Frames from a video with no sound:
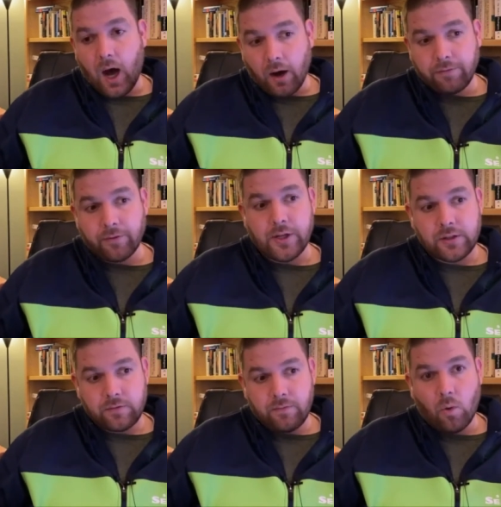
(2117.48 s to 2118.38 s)

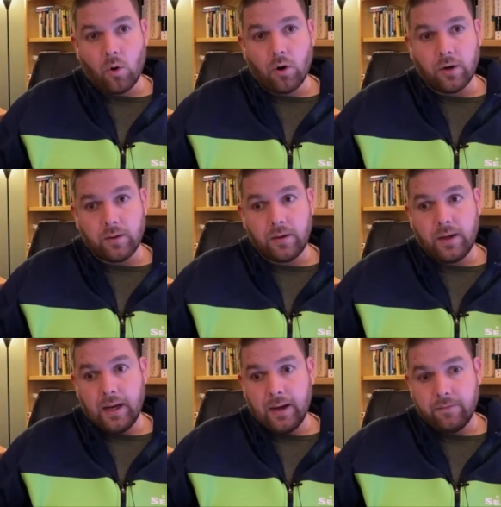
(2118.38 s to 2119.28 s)
offerings for
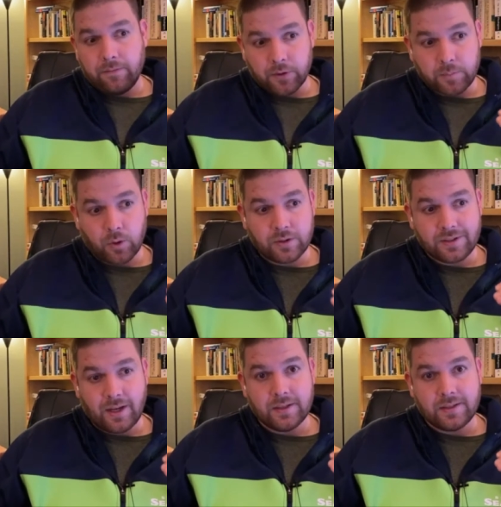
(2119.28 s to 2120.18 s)
uh, firstborn
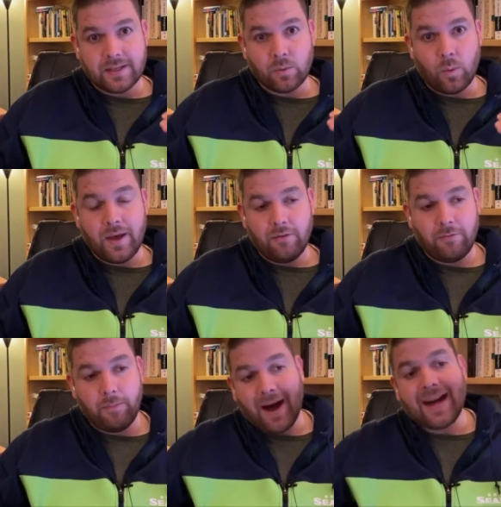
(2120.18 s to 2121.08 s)
sons as a way of
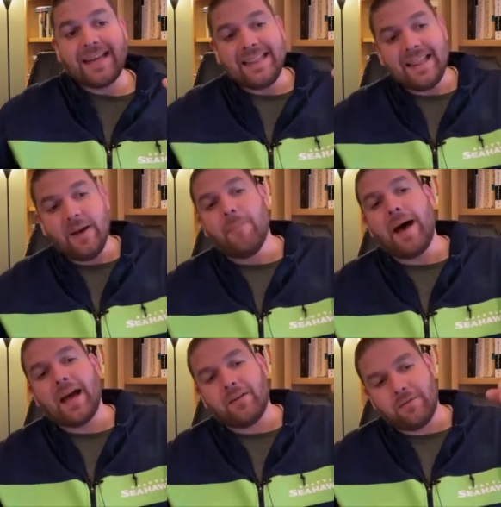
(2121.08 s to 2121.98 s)
buying them
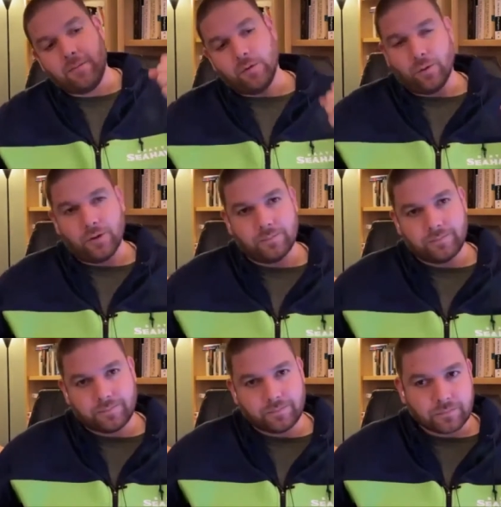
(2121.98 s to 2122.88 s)
back from the Lord.
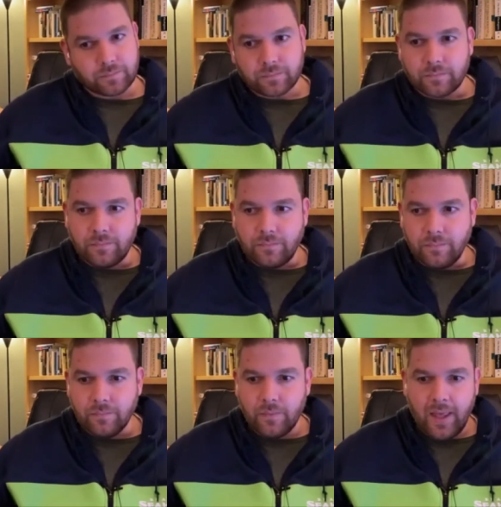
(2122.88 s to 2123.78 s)

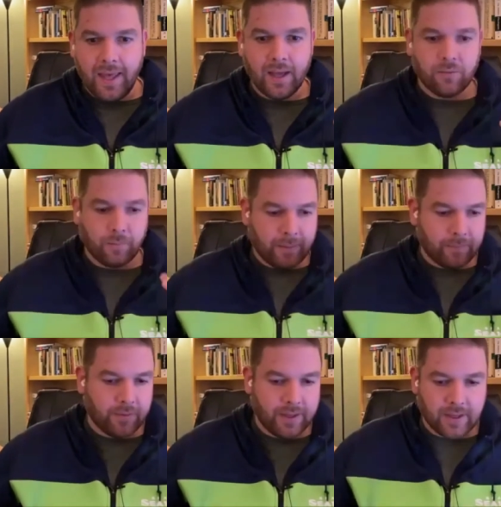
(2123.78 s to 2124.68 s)
And
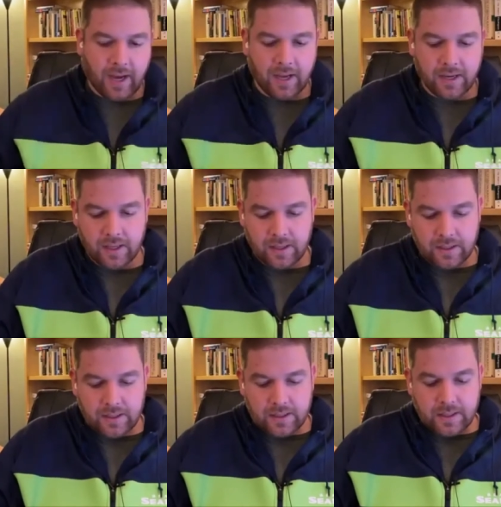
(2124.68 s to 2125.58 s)
remember that God
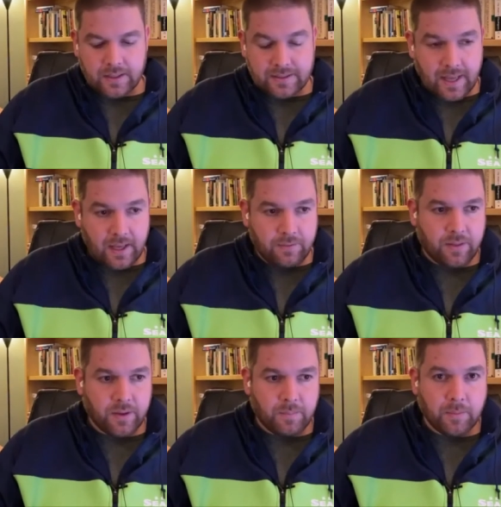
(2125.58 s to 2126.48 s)
saved
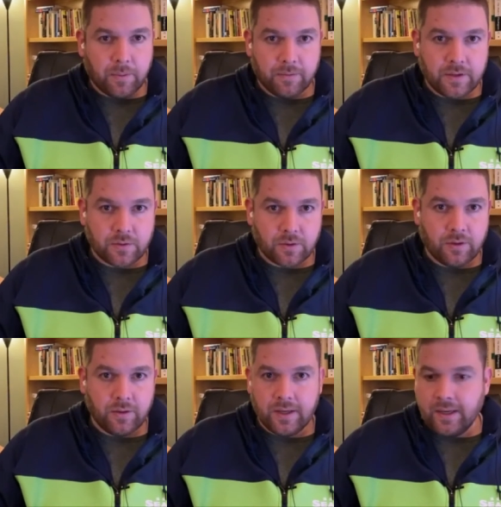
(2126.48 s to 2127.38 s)
the people of
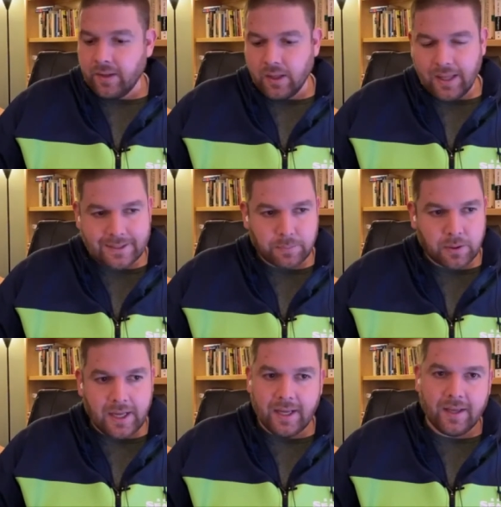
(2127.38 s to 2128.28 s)
Israel in the last
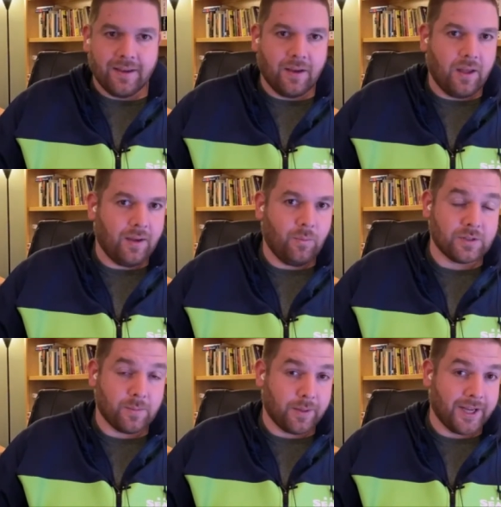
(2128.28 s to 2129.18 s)
plague
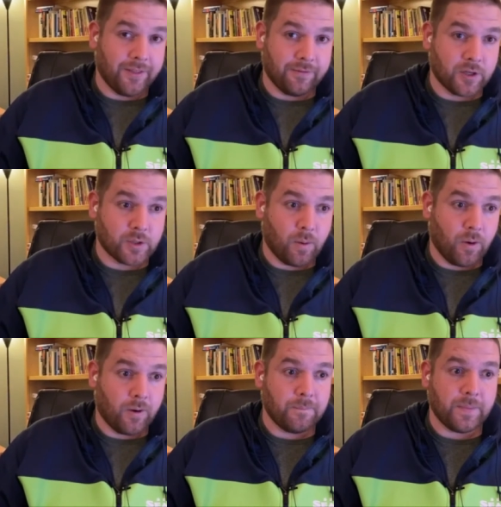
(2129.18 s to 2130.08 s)
was the plague on the
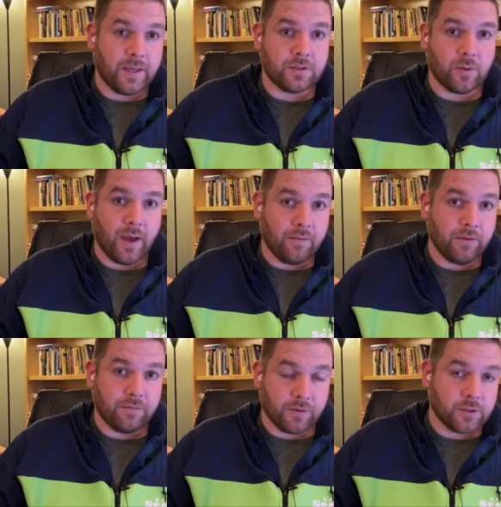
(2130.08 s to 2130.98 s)
firstborn, and so
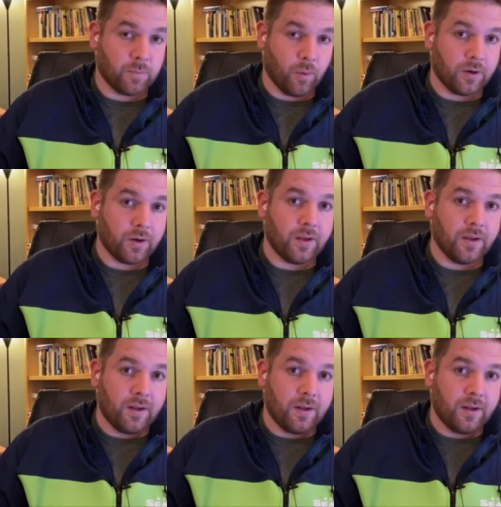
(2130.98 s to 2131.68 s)
every firstborn